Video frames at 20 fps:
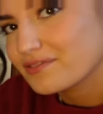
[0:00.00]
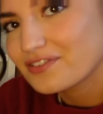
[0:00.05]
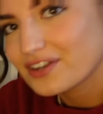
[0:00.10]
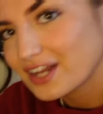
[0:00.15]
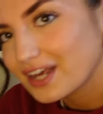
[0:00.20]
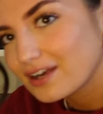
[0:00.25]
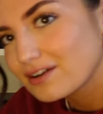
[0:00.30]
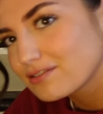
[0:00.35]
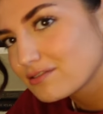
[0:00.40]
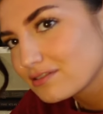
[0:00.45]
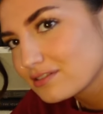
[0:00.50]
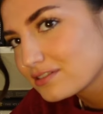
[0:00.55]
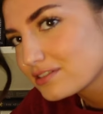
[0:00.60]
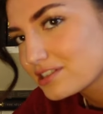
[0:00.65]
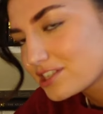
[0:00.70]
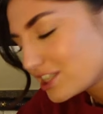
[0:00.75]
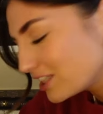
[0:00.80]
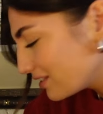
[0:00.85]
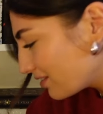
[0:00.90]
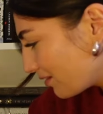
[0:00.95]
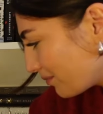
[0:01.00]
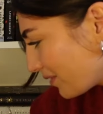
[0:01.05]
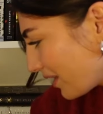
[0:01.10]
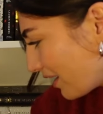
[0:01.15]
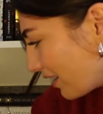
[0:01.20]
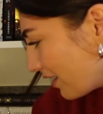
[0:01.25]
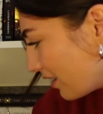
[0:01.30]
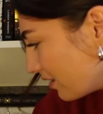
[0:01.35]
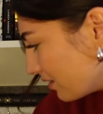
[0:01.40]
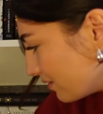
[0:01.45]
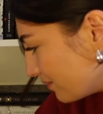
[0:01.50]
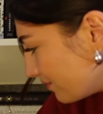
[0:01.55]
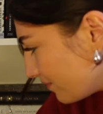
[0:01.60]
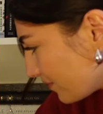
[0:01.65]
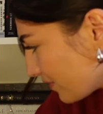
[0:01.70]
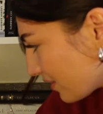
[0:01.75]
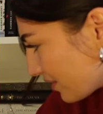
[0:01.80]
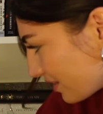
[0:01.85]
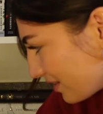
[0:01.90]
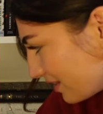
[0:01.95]
for now she's up there
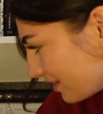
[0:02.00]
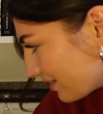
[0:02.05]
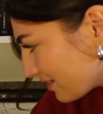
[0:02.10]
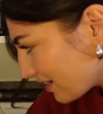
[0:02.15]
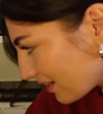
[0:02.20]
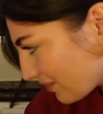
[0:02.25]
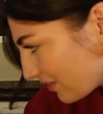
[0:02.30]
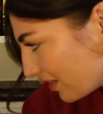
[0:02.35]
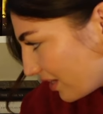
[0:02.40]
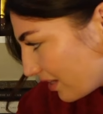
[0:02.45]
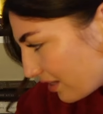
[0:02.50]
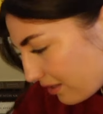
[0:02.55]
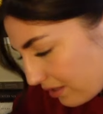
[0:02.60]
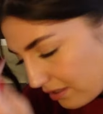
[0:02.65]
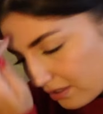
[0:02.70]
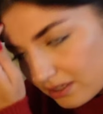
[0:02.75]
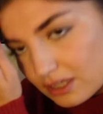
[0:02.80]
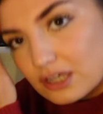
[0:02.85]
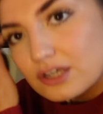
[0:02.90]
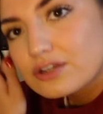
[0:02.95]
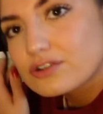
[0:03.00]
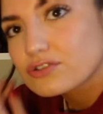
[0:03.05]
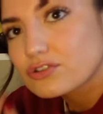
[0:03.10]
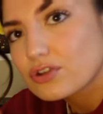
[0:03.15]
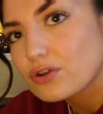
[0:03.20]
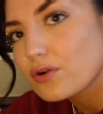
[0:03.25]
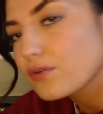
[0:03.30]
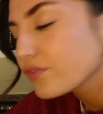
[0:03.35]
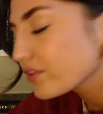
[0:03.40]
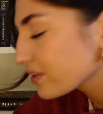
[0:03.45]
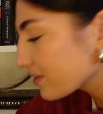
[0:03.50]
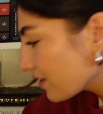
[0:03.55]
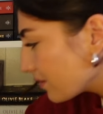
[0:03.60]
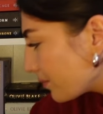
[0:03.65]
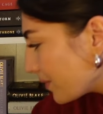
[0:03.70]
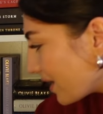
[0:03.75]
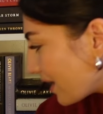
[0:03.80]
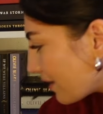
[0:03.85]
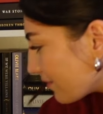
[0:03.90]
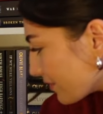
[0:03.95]
and these are down here. So on this
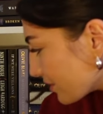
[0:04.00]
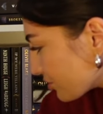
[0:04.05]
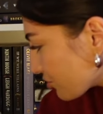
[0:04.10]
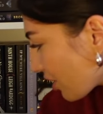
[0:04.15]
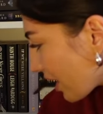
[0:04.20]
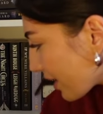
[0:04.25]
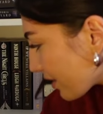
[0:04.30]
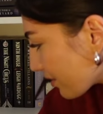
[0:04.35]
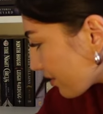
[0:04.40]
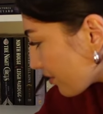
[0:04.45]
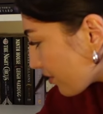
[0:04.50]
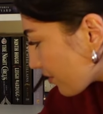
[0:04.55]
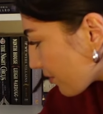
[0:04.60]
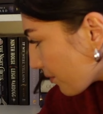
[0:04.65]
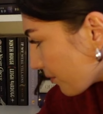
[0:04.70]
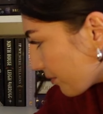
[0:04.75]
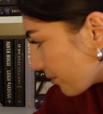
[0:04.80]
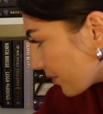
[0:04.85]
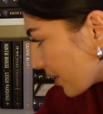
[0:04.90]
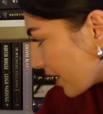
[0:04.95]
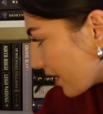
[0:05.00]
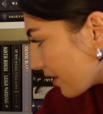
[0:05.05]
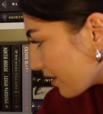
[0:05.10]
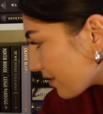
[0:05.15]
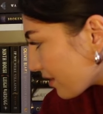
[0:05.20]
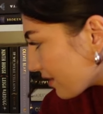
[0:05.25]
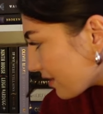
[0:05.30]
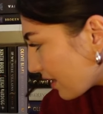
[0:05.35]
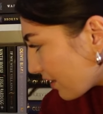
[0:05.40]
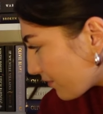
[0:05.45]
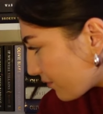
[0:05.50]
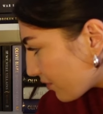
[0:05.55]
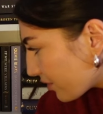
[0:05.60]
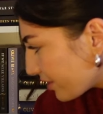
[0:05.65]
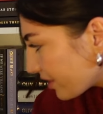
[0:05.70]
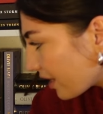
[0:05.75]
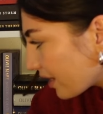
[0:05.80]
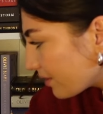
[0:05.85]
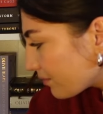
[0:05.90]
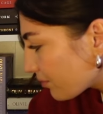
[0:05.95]
side we have Dragons with A Day of
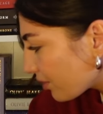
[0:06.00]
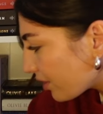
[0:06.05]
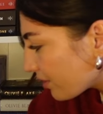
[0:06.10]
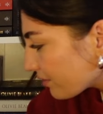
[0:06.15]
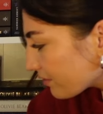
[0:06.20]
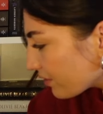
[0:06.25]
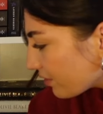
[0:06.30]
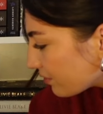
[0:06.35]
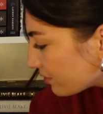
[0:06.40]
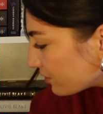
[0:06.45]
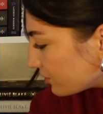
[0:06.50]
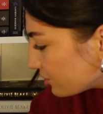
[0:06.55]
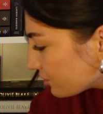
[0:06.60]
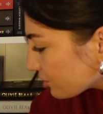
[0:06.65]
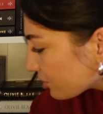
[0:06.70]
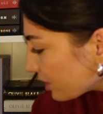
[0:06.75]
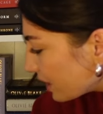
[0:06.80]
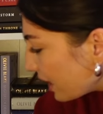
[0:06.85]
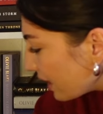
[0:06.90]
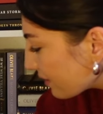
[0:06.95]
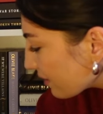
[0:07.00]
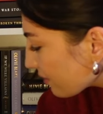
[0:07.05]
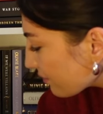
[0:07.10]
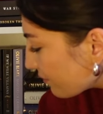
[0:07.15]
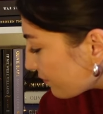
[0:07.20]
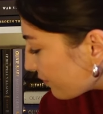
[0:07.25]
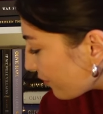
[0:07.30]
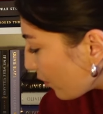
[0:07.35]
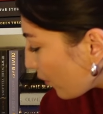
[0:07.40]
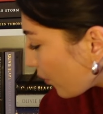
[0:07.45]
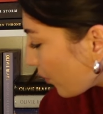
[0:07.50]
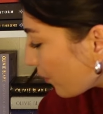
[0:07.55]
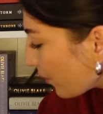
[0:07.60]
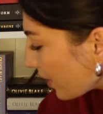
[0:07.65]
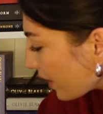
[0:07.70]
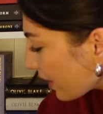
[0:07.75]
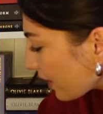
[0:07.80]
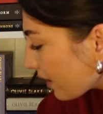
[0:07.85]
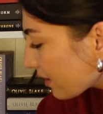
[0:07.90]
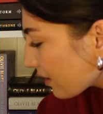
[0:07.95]
Fallen Night and Priory of the Orange Tree, and then Fourth
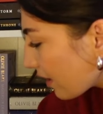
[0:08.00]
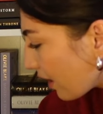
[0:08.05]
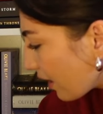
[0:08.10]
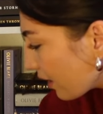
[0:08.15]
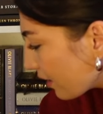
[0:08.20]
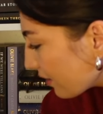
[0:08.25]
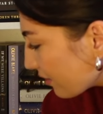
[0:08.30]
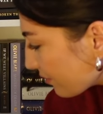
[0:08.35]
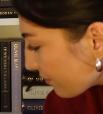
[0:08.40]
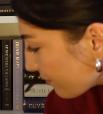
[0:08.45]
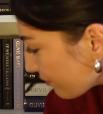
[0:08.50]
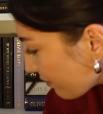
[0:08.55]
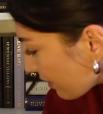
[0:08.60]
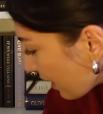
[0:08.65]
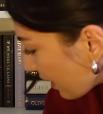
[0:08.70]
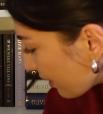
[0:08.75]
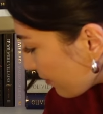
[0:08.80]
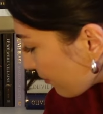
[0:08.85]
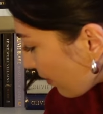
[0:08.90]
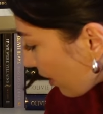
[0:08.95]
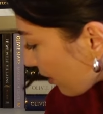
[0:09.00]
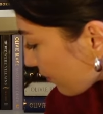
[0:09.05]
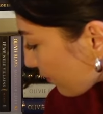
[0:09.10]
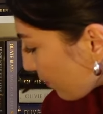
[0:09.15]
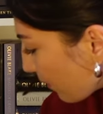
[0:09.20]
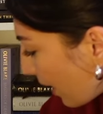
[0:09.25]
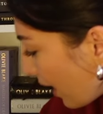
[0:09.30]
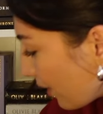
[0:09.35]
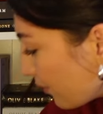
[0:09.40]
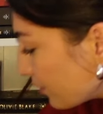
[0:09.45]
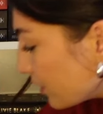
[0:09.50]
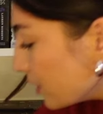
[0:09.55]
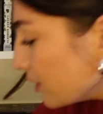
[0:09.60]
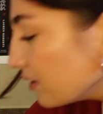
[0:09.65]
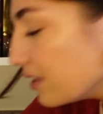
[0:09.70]
Wing and Iron Flame as well.